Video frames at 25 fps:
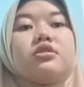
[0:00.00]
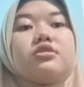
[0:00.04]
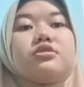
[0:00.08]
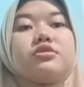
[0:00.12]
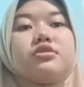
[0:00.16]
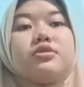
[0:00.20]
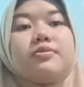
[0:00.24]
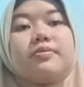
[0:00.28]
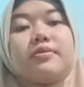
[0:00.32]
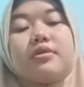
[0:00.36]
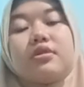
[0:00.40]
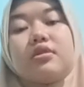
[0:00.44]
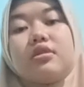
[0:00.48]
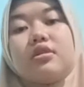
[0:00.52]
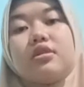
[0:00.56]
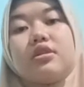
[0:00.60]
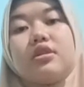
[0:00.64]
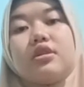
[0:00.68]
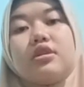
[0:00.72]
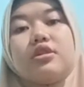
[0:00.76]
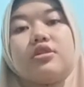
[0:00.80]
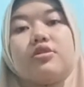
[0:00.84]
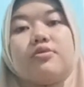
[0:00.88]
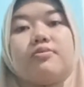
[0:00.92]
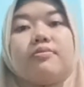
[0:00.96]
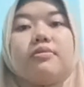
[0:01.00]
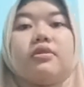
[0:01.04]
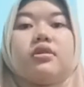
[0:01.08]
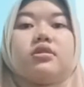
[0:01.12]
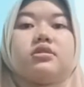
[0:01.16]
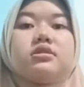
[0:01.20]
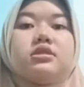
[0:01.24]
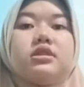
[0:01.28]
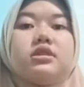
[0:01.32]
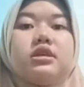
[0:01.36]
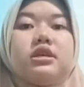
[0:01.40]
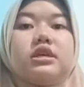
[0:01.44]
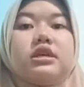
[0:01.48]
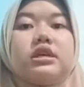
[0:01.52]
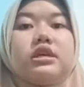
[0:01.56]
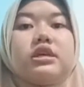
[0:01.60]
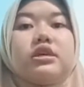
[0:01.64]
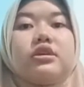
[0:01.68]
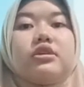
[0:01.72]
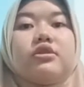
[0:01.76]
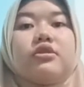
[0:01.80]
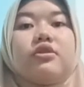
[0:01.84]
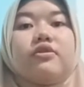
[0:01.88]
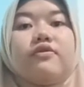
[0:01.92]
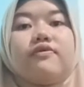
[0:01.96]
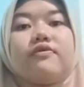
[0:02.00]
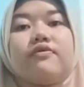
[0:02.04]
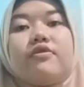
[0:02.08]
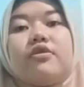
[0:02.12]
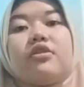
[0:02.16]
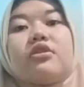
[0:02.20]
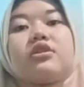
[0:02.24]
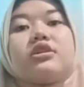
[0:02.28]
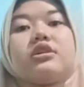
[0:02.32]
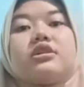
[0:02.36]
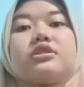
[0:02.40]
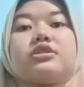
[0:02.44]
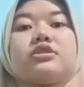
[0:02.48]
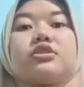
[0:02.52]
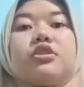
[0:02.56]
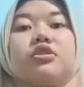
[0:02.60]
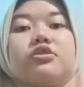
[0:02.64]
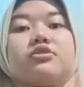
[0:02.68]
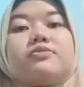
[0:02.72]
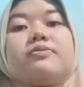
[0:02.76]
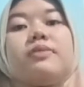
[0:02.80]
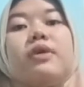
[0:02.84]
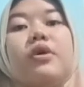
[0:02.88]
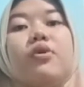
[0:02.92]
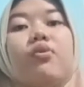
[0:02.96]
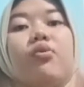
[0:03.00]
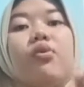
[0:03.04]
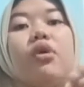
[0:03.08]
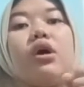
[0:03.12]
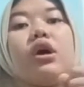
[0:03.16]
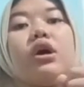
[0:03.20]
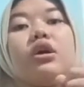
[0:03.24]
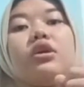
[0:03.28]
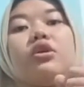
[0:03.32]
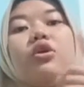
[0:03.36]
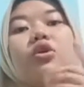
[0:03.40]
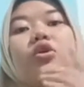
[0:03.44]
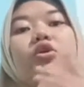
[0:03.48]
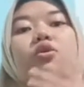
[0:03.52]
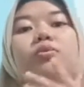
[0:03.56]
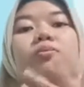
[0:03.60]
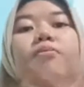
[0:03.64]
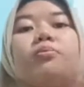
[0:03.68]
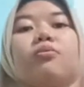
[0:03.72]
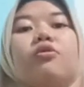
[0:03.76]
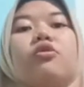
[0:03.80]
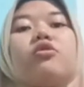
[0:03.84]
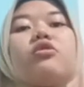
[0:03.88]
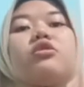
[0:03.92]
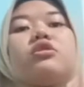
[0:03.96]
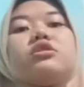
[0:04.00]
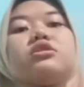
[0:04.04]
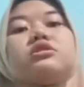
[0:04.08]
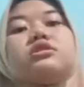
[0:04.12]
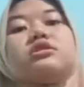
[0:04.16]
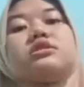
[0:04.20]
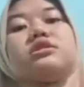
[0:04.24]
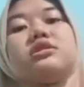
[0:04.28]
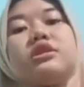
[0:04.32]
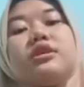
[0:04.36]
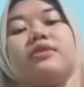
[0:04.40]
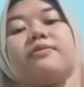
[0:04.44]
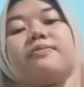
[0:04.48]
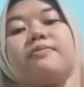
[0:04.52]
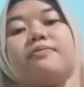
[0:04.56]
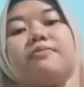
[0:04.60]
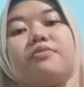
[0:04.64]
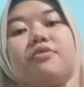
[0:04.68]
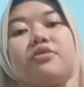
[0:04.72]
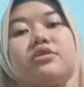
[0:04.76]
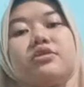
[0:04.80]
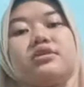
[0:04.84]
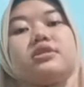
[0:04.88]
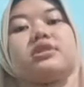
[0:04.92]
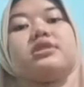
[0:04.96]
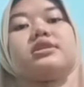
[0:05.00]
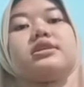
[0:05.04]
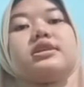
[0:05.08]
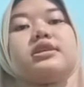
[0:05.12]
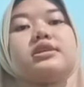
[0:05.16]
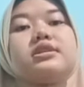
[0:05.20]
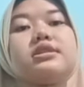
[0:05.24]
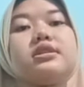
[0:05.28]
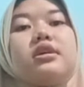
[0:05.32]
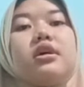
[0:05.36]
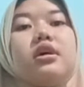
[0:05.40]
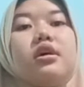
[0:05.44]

Typically, the melting of rock is caused by one or more three processes: